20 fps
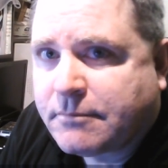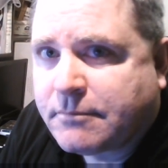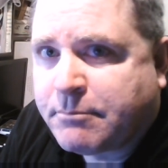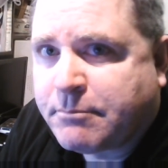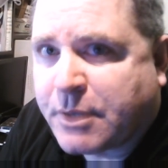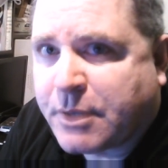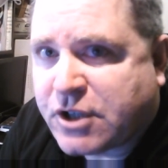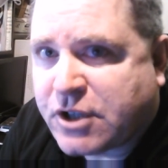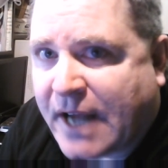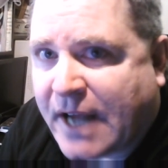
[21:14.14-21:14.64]

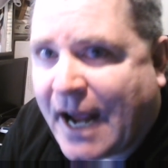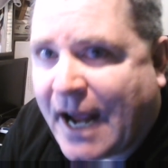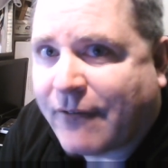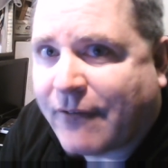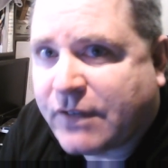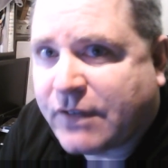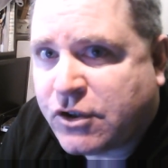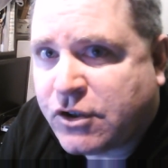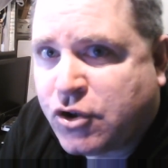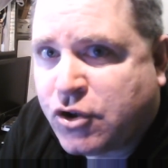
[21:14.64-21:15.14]
But you have
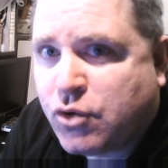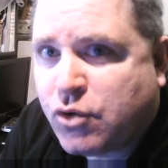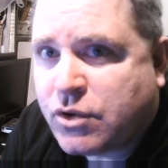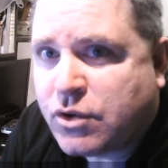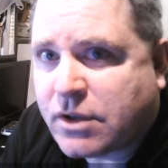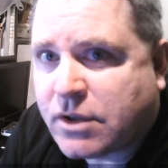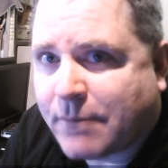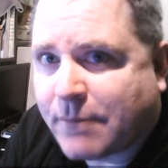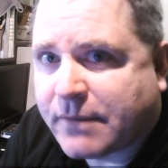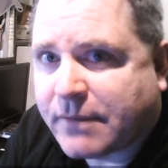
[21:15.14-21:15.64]
to do
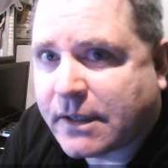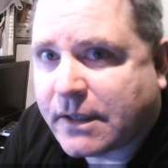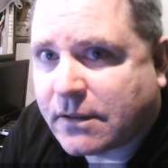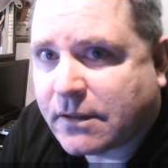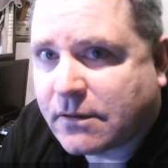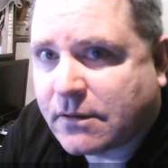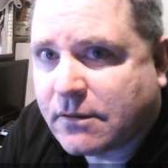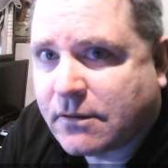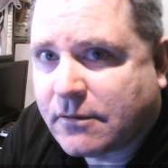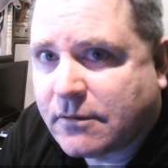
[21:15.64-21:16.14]
something.
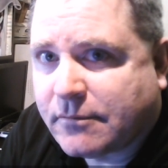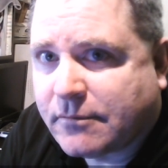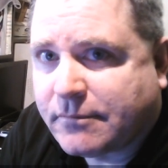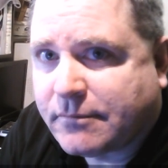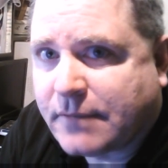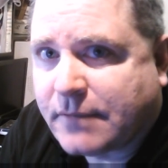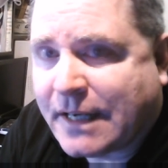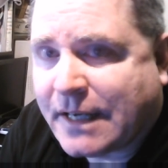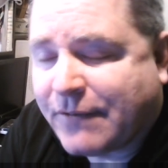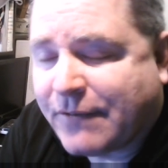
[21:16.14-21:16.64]

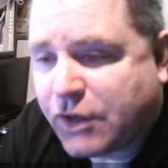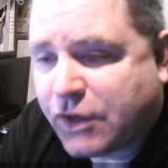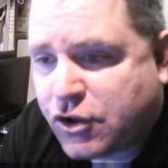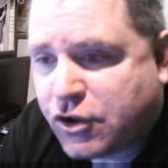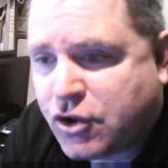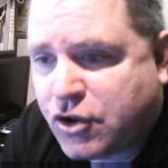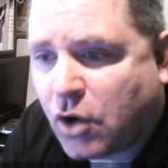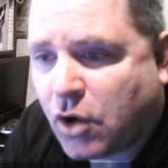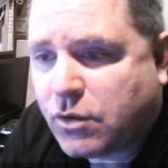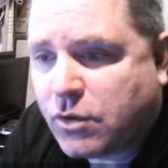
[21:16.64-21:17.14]
And if you
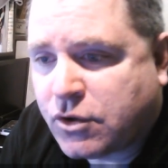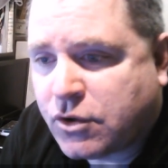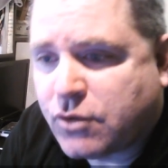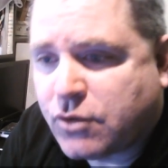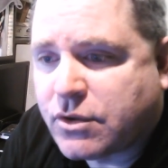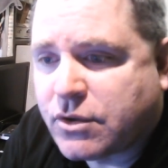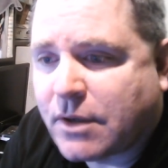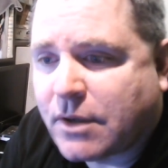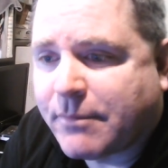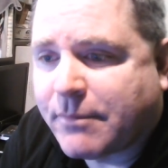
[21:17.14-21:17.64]
don't do
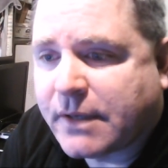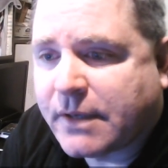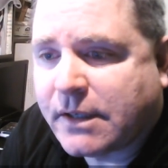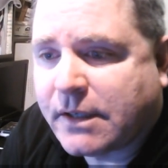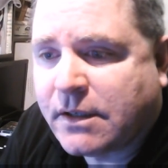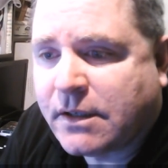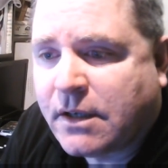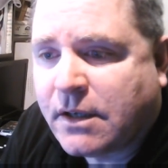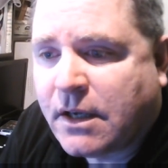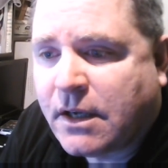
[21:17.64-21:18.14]
something,
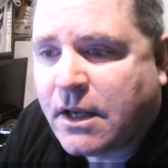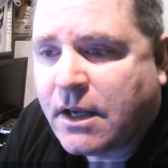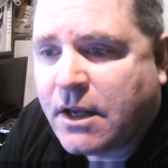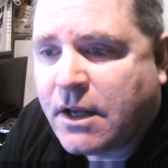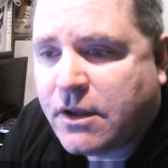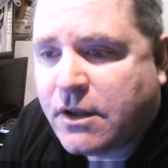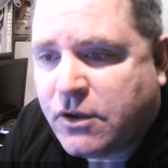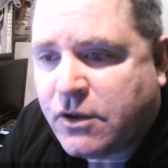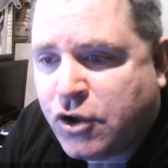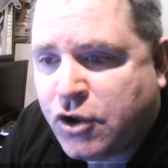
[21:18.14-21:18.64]

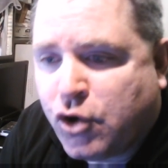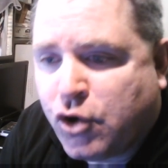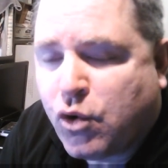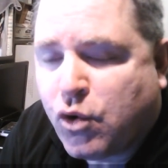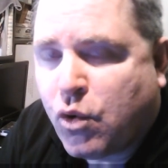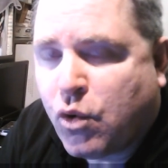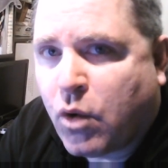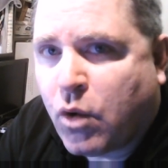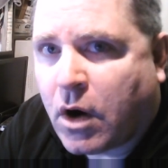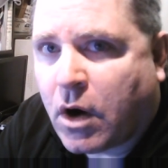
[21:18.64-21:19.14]

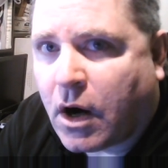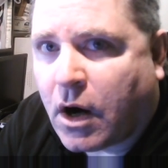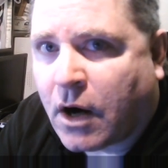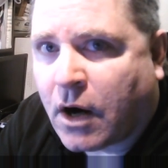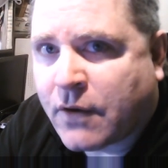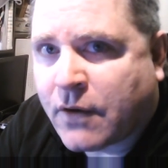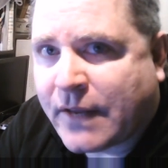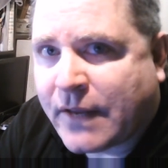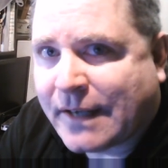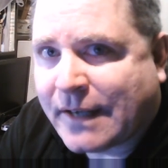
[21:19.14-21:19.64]
you
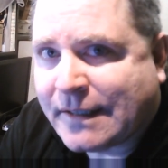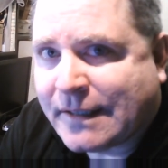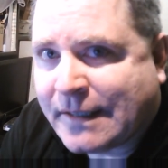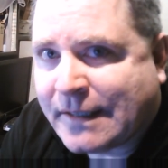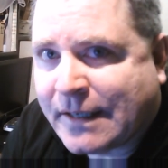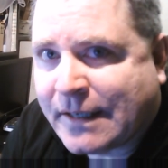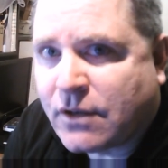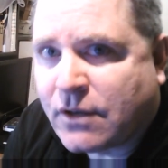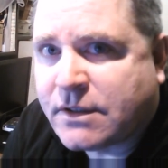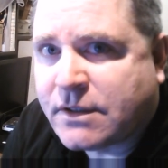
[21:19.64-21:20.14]
are then
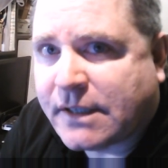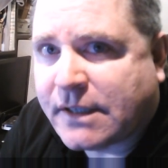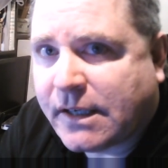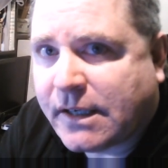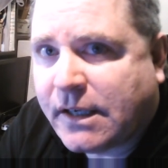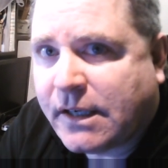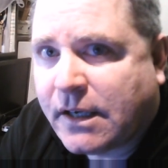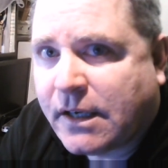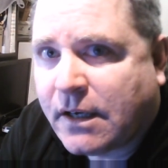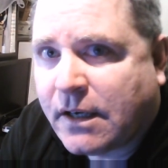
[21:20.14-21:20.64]

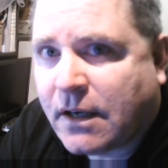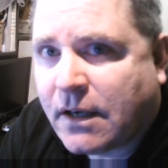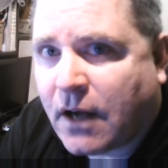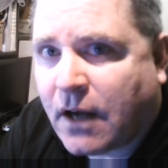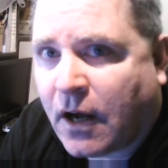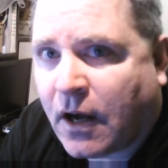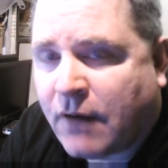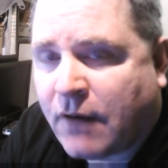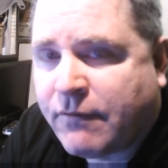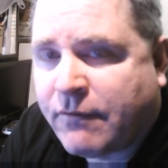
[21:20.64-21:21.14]
guilty
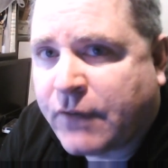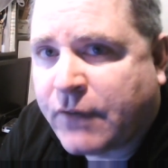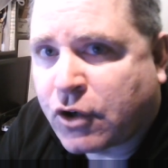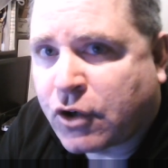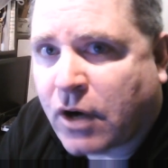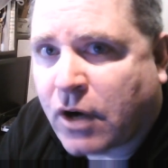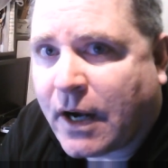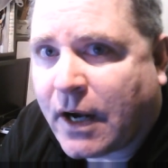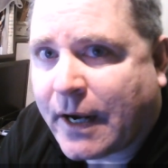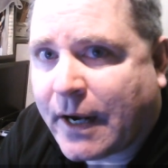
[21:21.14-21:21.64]
of the
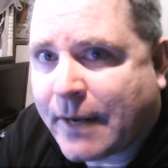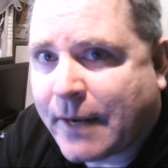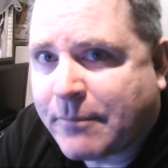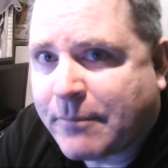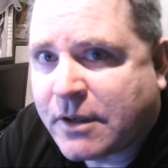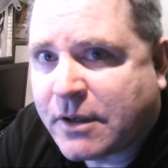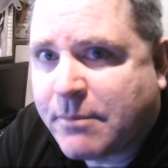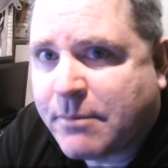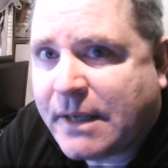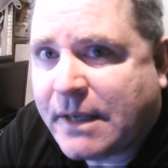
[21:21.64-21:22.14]
crime
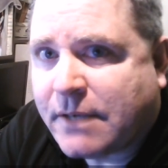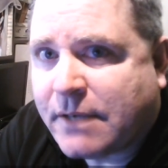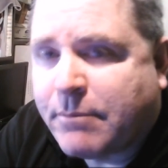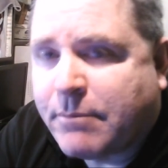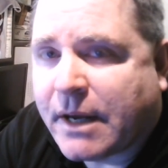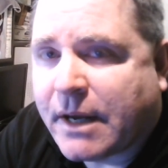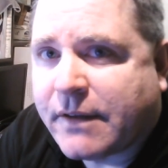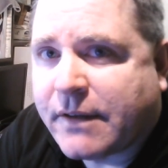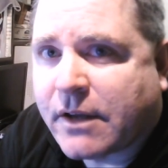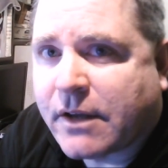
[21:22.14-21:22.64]
committed
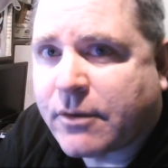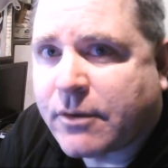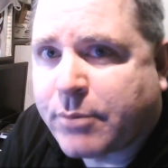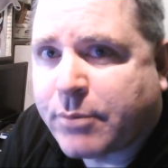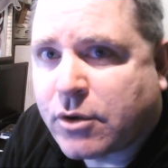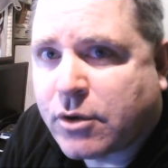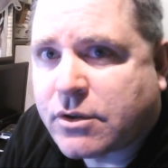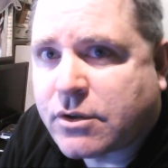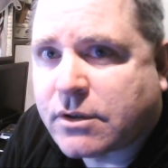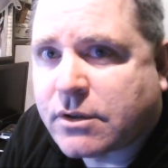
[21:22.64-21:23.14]
by the other
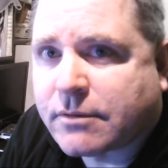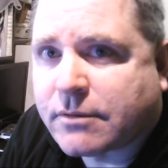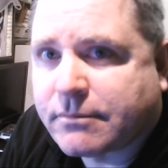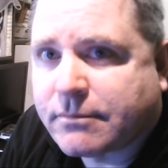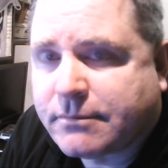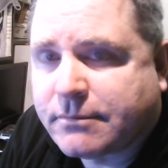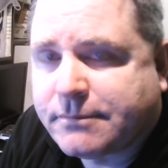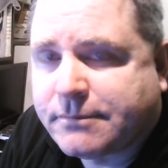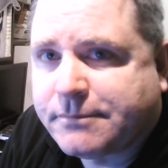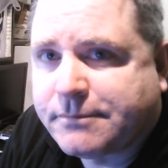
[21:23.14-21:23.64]
person.
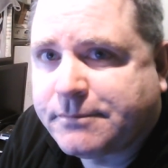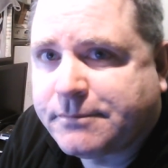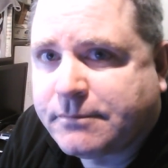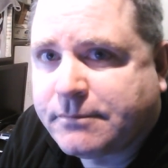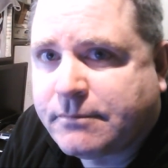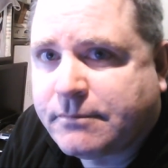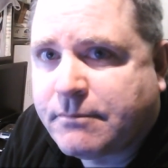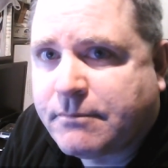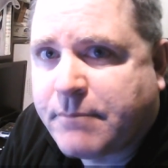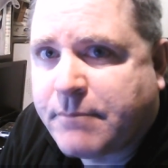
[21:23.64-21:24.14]

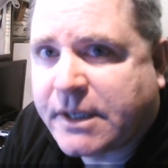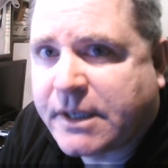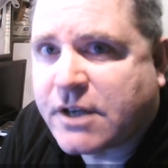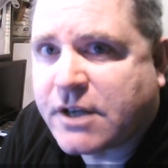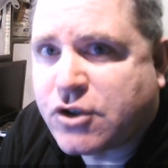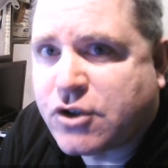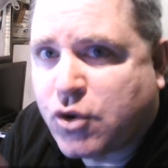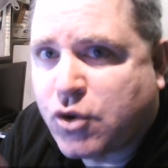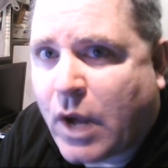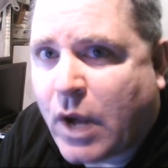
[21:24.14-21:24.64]

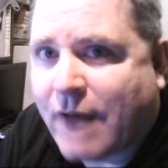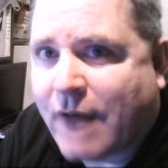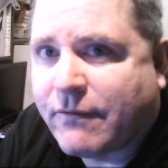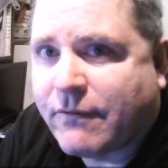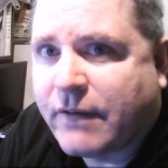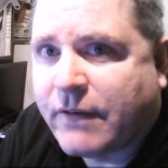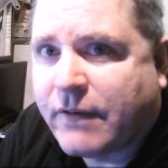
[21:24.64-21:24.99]
Because you have